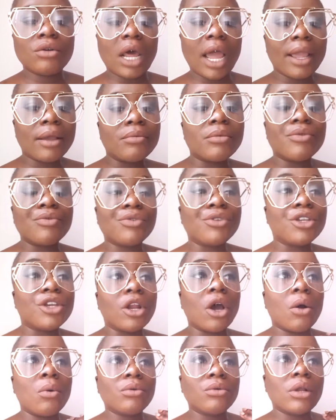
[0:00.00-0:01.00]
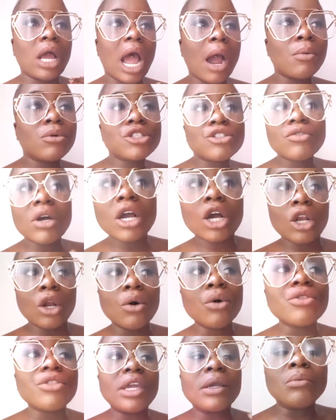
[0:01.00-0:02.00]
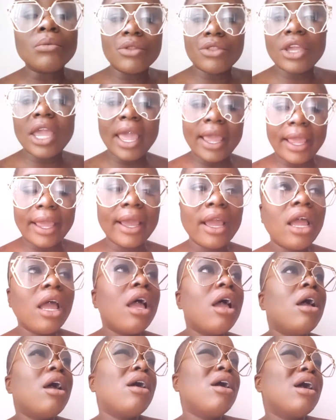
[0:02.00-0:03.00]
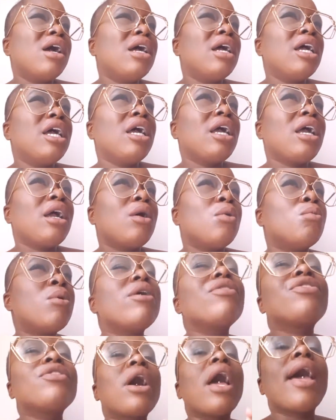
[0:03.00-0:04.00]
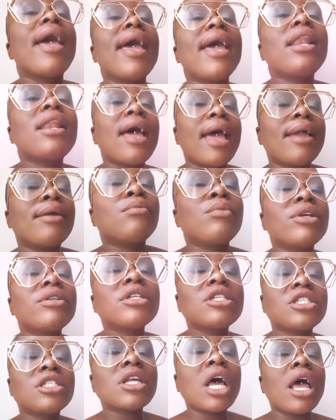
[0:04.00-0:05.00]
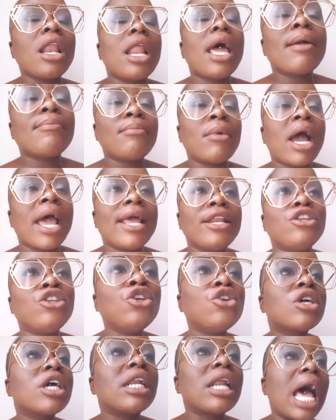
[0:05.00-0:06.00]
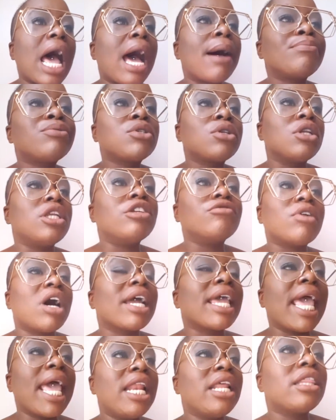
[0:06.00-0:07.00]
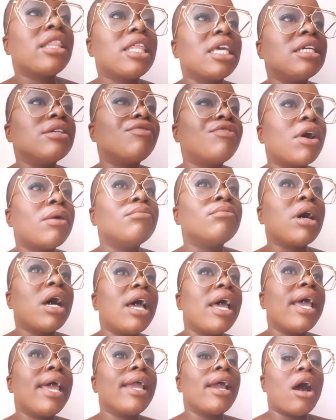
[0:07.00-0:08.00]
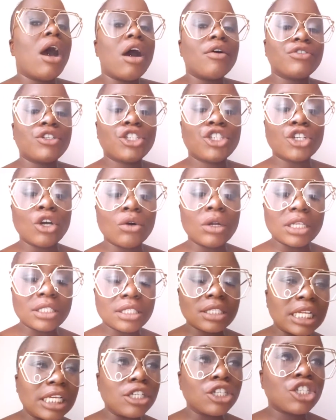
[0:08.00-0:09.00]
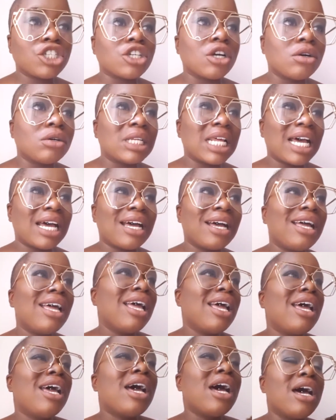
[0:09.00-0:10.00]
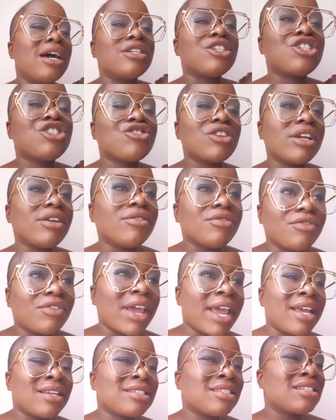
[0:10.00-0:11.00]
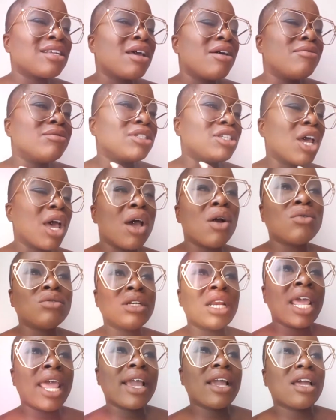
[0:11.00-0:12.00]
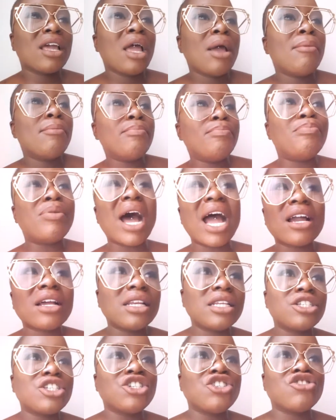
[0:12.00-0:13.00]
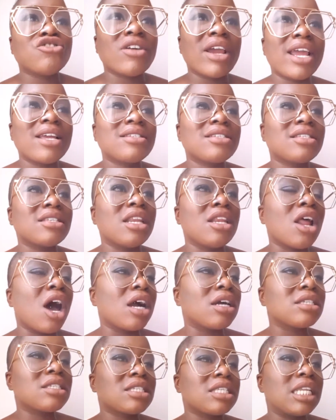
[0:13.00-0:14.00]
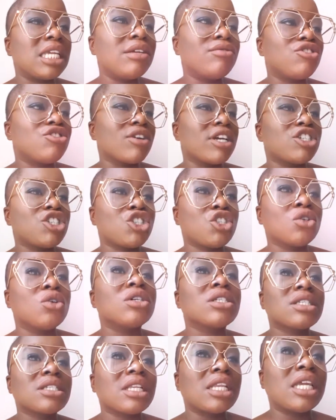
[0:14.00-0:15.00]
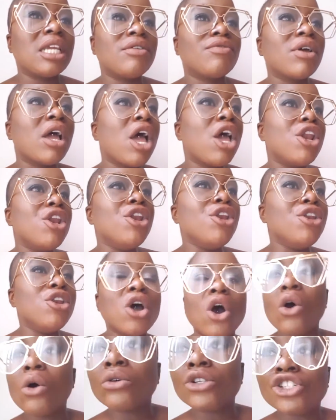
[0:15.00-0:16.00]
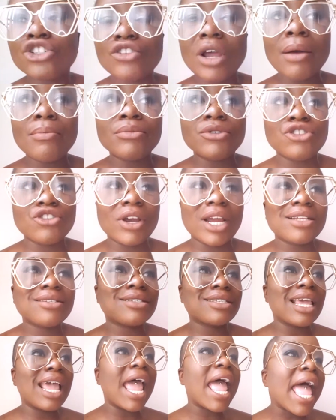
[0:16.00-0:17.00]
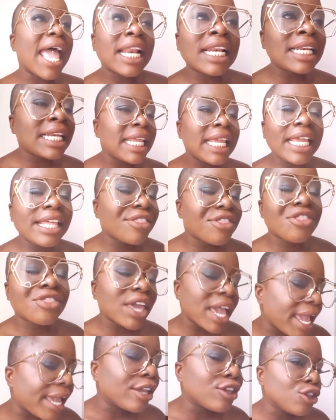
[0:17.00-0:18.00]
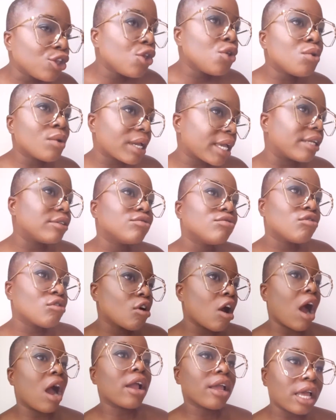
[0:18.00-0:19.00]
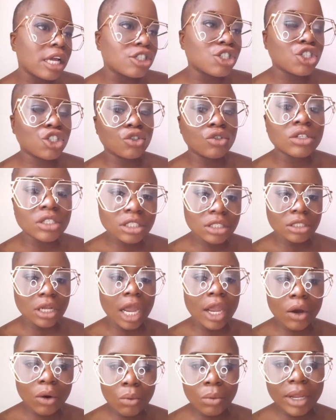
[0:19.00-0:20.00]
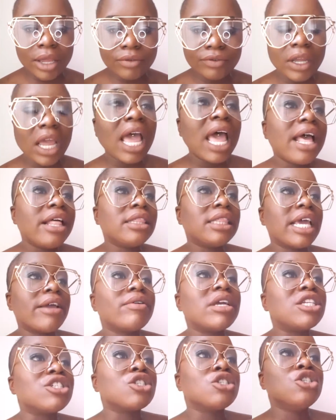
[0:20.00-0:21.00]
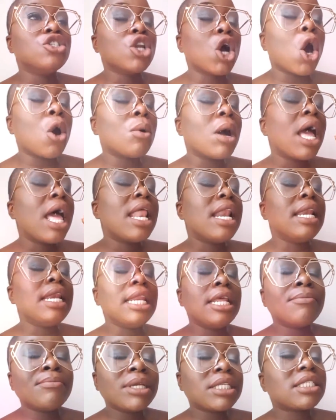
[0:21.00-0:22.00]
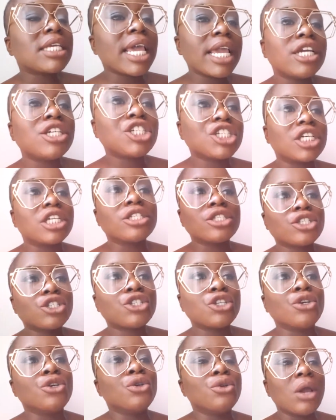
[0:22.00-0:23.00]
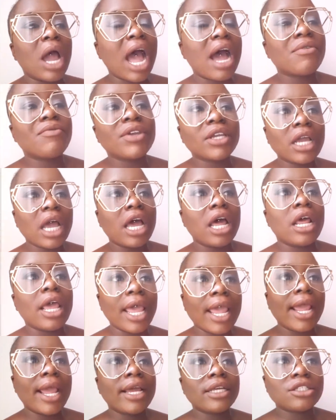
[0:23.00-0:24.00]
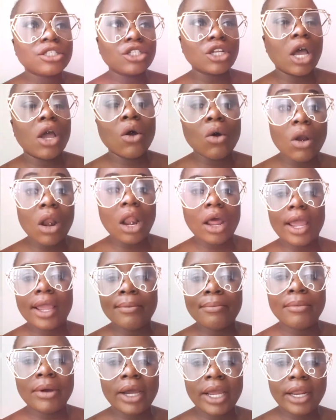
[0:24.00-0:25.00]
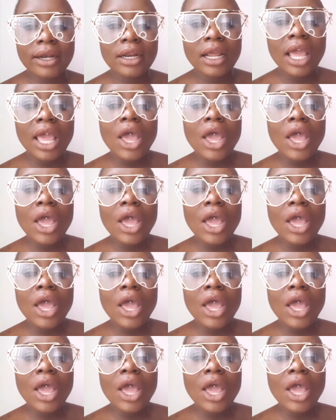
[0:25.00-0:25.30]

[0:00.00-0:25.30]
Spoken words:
Like, with, you know, how would you rock clothing with your hair? With hair like, with a style like mine, you can absolutely rock anything from a off shoulder, a sling shoulder, a string vest, turtleneck, backless dress, long sleeve dress, short sleeve, no strap dress, anything you can rock a short style with. There is no limitations to having a hairstyle like mine.